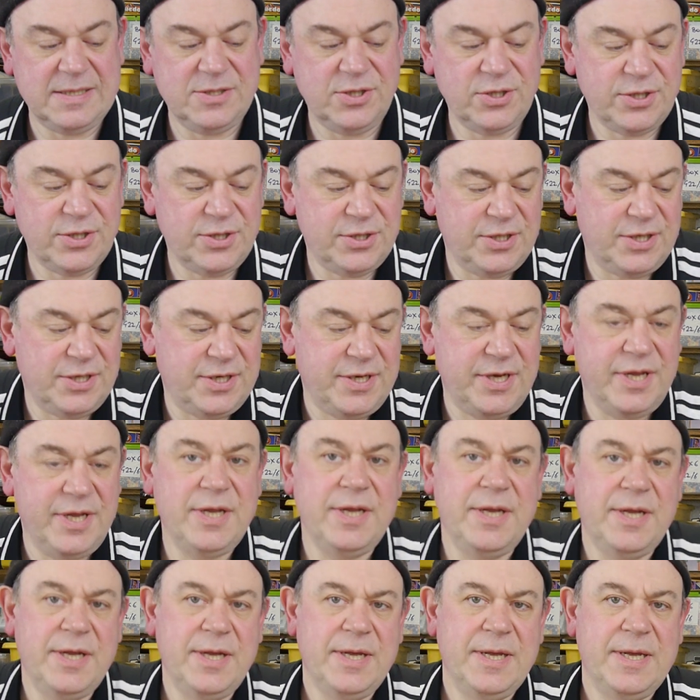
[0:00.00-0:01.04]
I showed you,
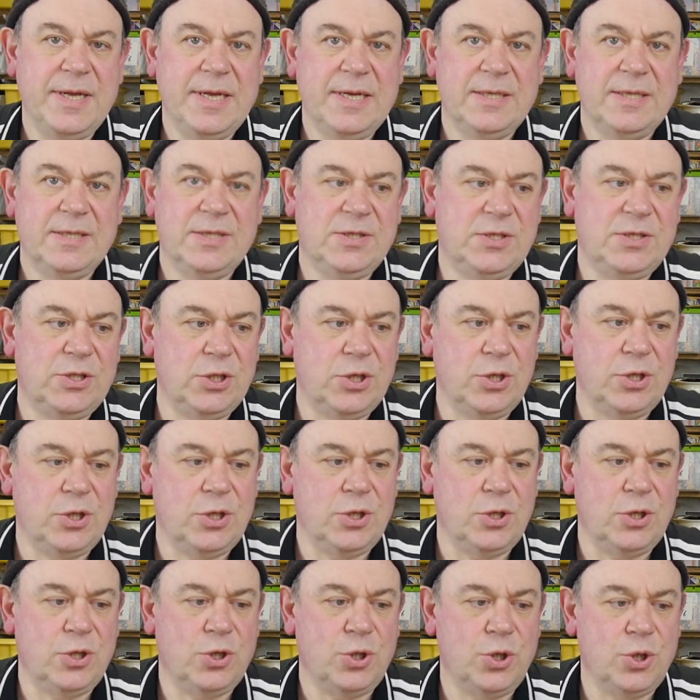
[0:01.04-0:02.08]

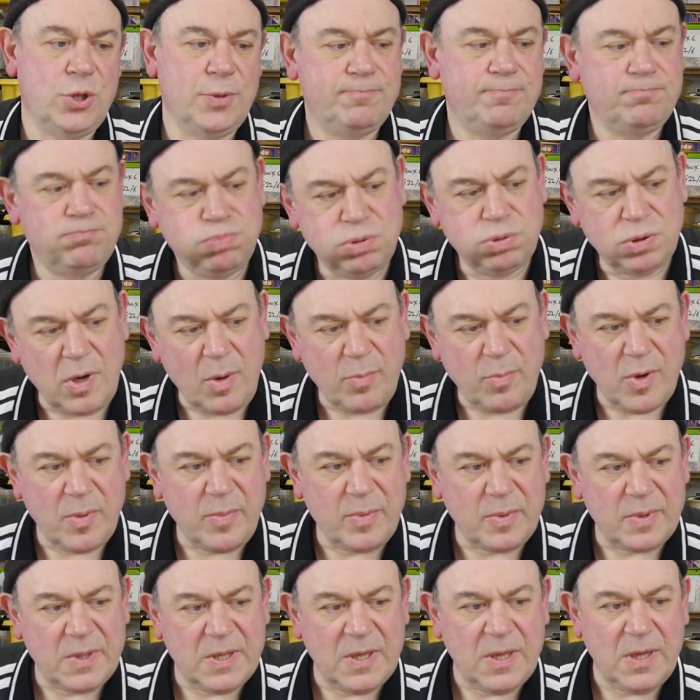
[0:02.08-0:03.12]
so
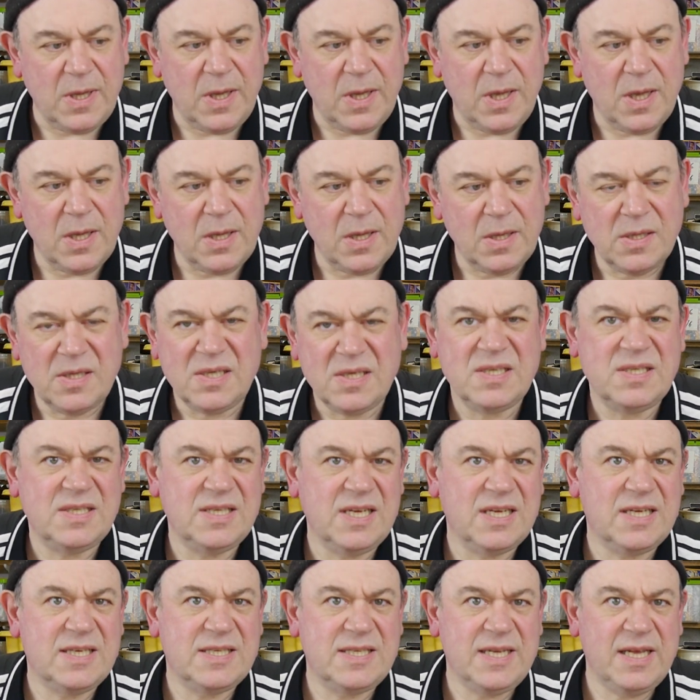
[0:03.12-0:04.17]
probably
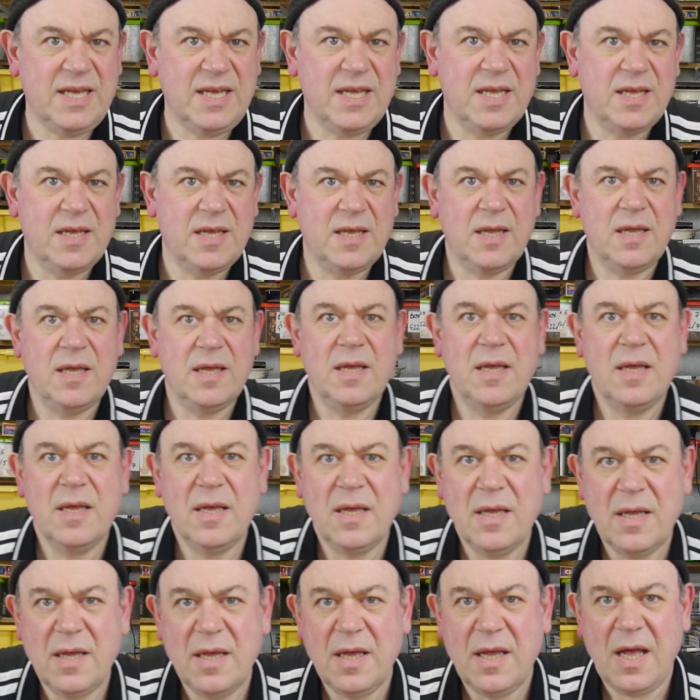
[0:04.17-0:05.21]
sixty.
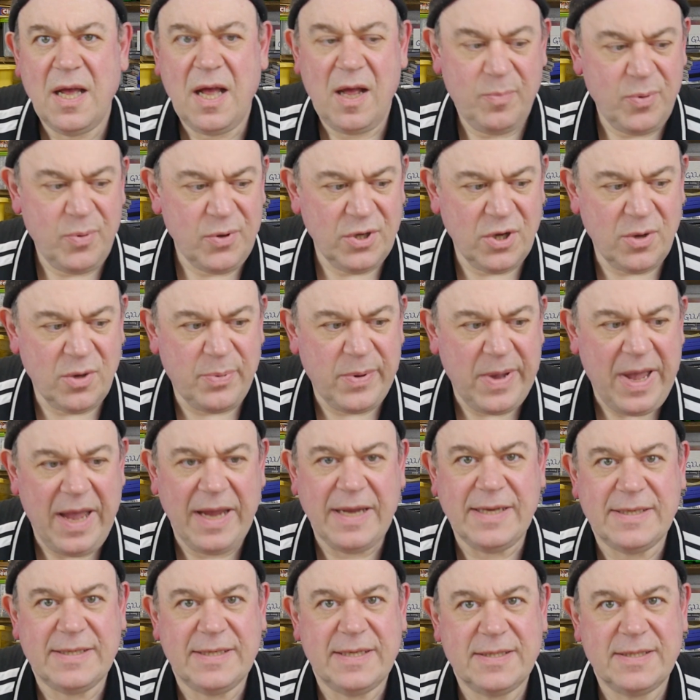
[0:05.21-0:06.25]
I'll put it up at
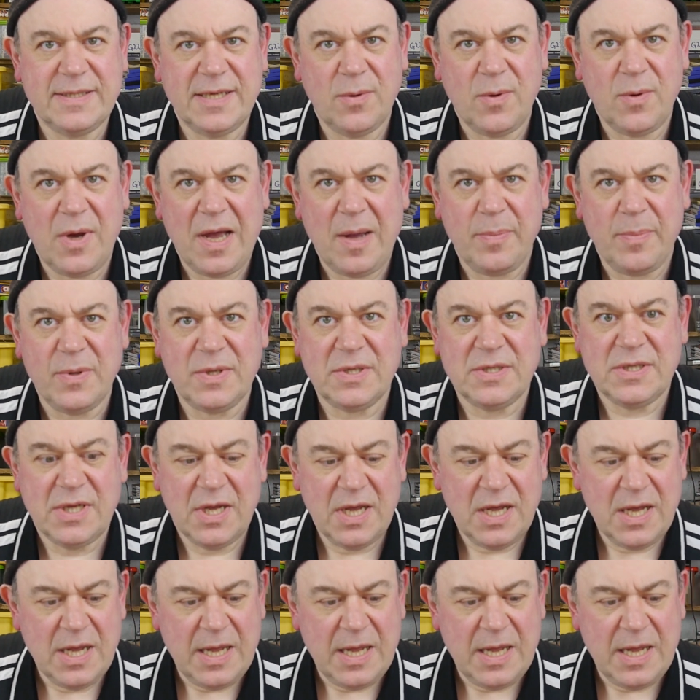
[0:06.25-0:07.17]
eighty and see what happens.